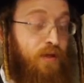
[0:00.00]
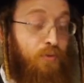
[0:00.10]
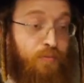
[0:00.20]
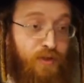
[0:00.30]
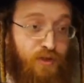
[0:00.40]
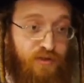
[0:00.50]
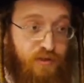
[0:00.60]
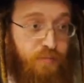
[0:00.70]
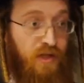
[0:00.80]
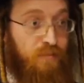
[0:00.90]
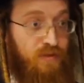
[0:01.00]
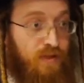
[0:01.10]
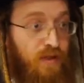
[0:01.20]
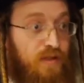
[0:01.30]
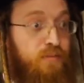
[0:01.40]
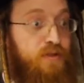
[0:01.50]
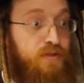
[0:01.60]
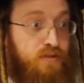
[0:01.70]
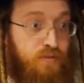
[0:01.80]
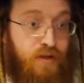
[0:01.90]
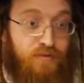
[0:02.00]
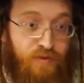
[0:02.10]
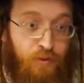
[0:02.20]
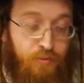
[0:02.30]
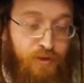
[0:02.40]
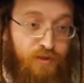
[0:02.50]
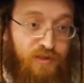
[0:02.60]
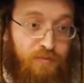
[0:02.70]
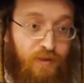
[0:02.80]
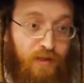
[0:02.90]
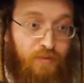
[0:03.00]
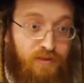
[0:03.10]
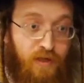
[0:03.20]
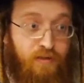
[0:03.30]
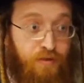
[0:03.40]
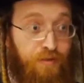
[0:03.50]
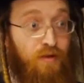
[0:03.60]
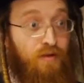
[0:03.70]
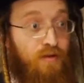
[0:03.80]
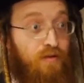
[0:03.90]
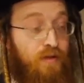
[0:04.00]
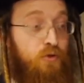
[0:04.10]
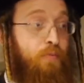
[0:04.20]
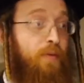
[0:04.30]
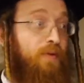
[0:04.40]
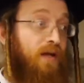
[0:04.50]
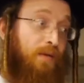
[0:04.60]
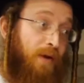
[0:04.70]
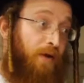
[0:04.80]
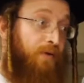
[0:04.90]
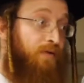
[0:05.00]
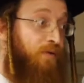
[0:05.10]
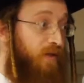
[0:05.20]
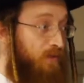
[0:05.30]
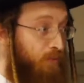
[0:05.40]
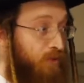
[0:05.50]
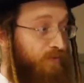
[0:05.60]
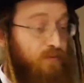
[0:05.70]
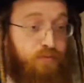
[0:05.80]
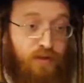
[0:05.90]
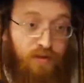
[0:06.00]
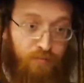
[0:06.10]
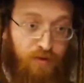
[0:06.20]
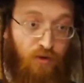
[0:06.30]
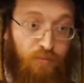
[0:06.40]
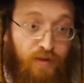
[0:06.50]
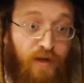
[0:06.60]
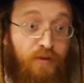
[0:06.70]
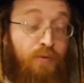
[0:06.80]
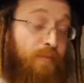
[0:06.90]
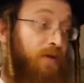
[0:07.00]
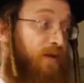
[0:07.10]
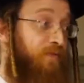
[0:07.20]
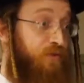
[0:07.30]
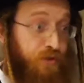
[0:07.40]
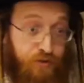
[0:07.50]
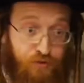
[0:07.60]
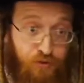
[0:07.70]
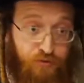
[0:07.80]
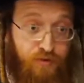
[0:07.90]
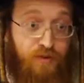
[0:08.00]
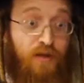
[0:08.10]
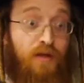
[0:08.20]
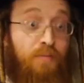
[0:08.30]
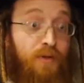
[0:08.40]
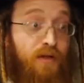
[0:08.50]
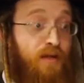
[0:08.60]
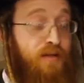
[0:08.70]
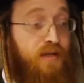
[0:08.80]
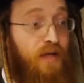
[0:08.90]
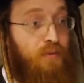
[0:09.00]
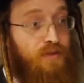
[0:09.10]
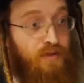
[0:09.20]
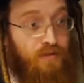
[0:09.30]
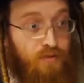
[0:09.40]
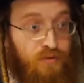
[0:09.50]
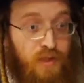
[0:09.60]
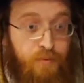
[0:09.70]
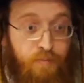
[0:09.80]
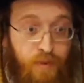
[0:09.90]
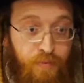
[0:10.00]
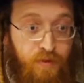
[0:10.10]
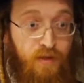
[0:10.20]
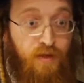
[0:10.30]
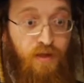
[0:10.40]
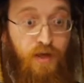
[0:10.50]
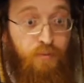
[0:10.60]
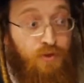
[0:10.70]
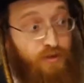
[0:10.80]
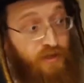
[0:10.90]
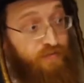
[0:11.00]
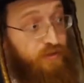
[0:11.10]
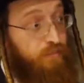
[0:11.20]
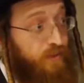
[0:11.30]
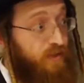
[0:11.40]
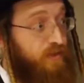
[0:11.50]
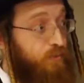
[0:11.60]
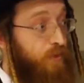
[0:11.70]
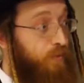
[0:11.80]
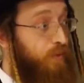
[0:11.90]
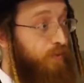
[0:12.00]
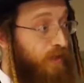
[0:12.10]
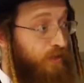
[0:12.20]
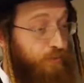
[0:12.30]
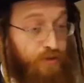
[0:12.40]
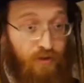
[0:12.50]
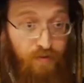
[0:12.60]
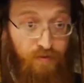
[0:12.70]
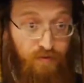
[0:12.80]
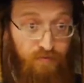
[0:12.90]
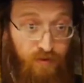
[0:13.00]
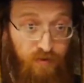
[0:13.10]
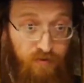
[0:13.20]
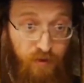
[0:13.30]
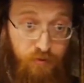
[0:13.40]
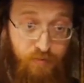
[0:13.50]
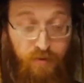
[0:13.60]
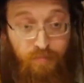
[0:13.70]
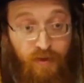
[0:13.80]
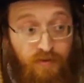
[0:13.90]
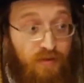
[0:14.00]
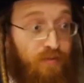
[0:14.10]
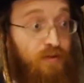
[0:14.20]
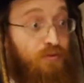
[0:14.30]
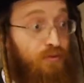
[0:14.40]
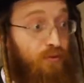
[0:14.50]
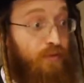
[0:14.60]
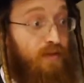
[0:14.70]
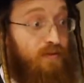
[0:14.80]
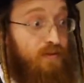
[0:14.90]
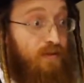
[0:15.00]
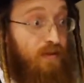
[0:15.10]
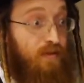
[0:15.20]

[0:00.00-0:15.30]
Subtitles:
it would be just as big a mistake, let me just qualify, it would be just as big a mistake to think that 2 people are getting married, okay, it's beautiful, we're going to build a home together, we may even share children, but at the end of the day we're still 2 separate people, and we just have certain places where we relate to each other, right? That would basically be 2 roommates